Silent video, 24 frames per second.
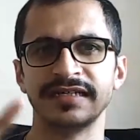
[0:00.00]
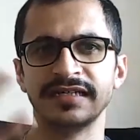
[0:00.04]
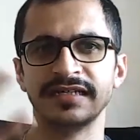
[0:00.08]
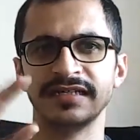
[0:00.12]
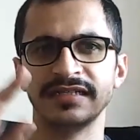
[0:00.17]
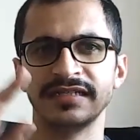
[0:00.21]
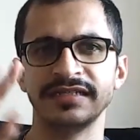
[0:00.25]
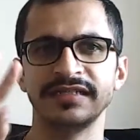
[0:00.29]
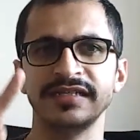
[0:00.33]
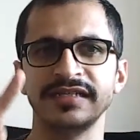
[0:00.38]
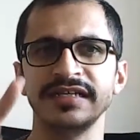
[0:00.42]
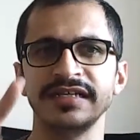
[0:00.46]

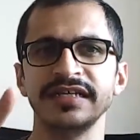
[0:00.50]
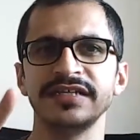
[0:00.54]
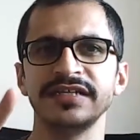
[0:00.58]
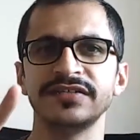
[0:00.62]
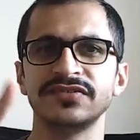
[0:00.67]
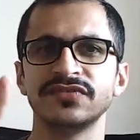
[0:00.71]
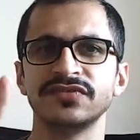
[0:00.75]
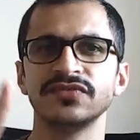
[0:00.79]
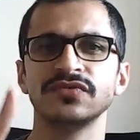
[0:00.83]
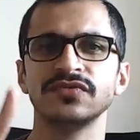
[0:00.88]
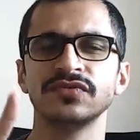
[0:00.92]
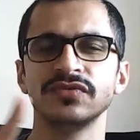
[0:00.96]
These
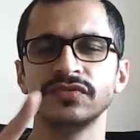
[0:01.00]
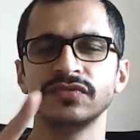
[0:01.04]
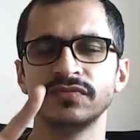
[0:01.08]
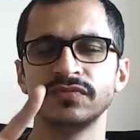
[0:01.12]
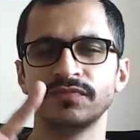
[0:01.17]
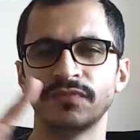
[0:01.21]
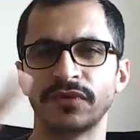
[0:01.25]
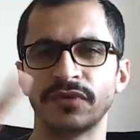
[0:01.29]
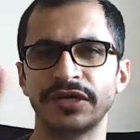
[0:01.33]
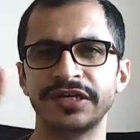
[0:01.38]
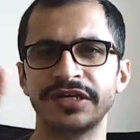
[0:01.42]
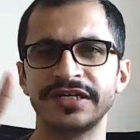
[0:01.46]
2
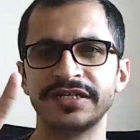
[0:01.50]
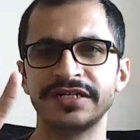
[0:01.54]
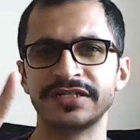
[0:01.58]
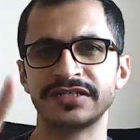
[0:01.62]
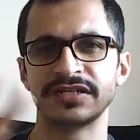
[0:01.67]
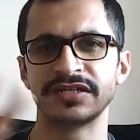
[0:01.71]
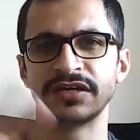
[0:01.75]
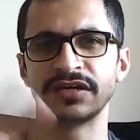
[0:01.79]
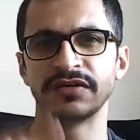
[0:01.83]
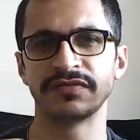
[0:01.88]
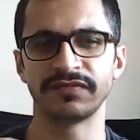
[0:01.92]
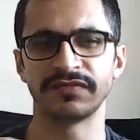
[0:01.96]
points
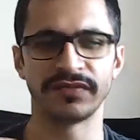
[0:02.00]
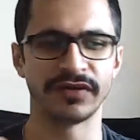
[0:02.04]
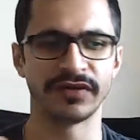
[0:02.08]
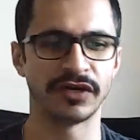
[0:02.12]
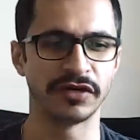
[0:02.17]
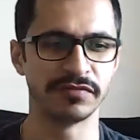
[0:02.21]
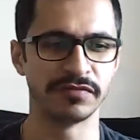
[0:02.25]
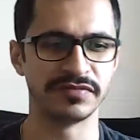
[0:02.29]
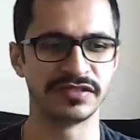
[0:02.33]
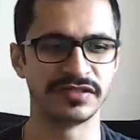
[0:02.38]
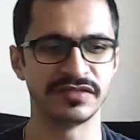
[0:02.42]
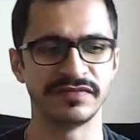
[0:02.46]
of
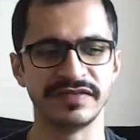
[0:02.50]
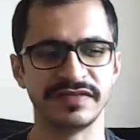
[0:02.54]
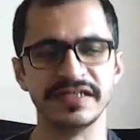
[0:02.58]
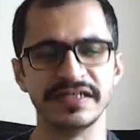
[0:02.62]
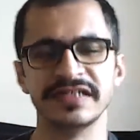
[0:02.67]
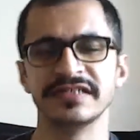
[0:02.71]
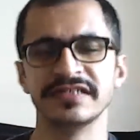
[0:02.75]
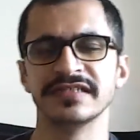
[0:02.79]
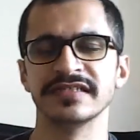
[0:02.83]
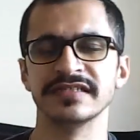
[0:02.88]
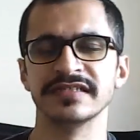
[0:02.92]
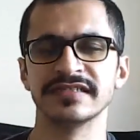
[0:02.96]

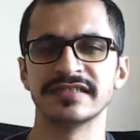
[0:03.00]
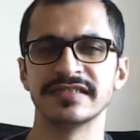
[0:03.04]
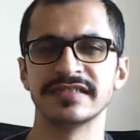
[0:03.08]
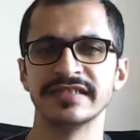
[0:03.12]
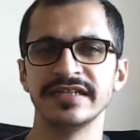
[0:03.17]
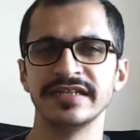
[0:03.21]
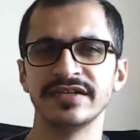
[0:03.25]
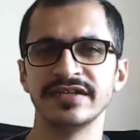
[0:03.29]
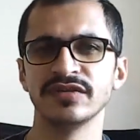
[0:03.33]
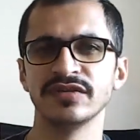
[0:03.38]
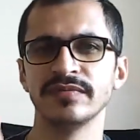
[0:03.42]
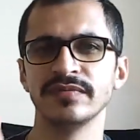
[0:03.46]
observations
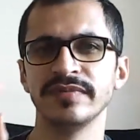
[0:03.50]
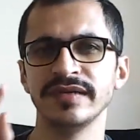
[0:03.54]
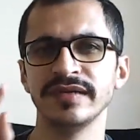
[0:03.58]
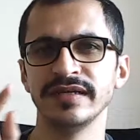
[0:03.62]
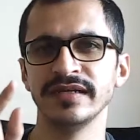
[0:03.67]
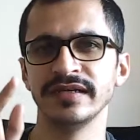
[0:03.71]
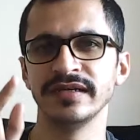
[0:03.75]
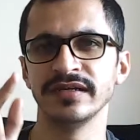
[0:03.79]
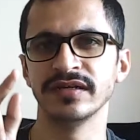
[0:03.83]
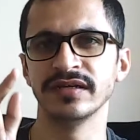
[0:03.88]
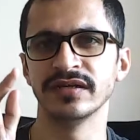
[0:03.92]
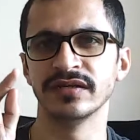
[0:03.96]
need to
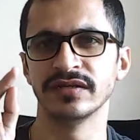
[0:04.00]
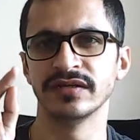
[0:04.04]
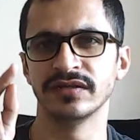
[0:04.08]
be